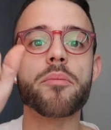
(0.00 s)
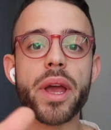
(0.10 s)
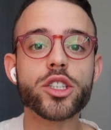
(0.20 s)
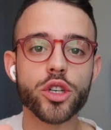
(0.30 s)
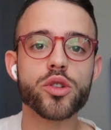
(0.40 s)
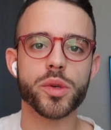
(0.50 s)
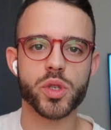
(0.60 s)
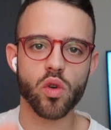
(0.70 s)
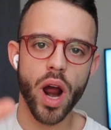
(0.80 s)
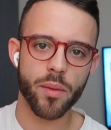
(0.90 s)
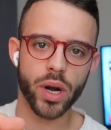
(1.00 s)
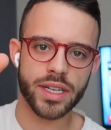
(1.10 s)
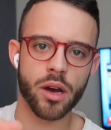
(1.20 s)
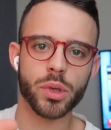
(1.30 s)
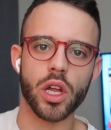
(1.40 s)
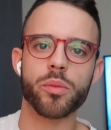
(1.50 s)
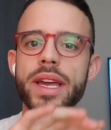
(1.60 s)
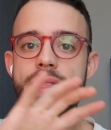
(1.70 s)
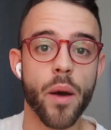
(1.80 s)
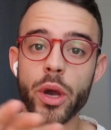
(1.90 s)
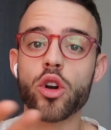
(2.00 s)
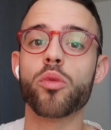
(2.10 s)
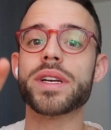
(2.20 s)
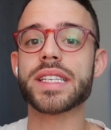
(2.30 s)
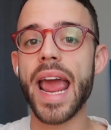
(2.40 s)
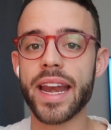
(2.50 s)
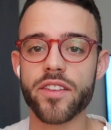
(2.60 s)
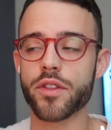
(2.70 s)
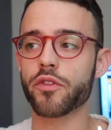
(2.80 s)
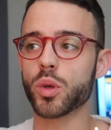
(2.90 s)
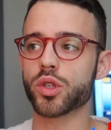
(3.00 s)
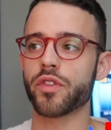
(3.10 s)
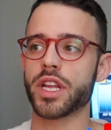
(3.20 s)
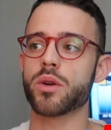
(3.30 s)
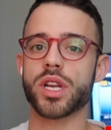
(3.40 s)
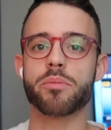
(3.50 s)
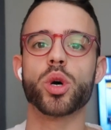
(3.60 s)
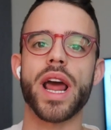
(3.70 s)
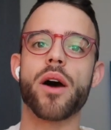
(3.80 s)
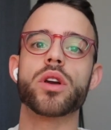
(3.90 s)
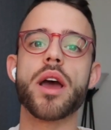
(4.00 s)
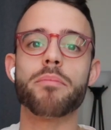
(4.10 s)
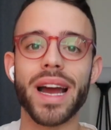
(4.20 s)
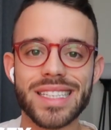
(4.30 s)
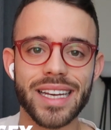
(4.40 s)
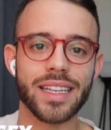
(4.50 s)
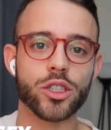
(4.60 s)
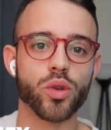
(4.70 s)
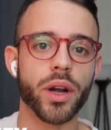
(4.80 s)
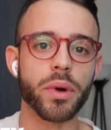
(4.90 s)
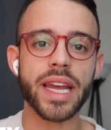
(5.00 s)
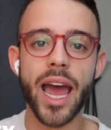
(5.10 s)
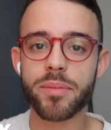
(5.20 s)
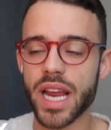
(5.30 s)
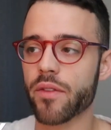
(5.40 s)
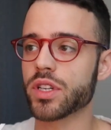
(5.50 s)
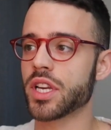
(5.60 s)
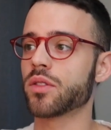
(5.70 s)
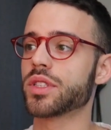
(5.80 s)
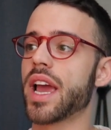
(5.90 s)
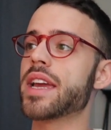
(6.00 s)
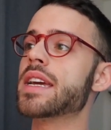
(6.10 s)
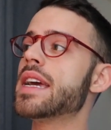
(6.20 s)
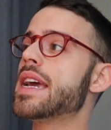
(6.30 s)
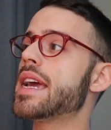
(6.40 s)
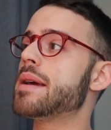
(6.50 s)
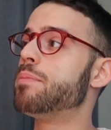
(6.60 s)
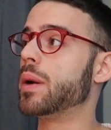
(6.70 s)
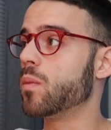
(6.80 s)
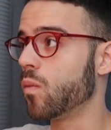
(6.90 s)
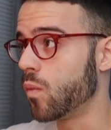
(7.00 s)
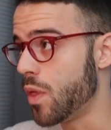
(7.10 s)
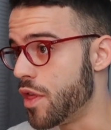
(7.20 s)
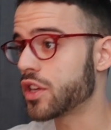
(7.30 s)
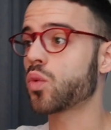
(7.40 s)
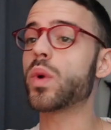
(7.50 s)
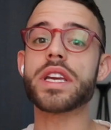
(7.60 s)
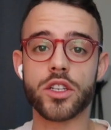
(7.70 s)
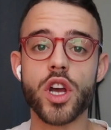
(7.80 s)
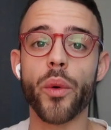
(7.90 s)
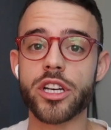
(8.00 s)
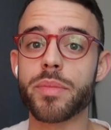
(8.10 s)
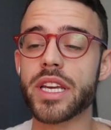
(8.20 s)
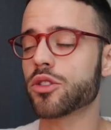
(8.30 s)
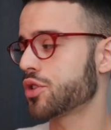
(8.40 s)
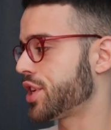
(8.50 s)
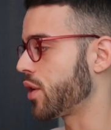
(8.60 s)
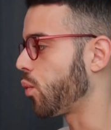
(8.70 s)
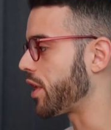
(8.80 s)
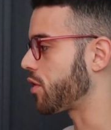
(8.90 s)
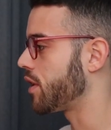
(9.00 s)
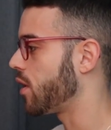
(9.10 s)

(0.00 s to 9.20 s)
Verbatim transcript: Make sure you subscribe right down below me. That way you don't miss any of the future videos. I put out my daily trade recaps every single day. But this week is going to be interesting with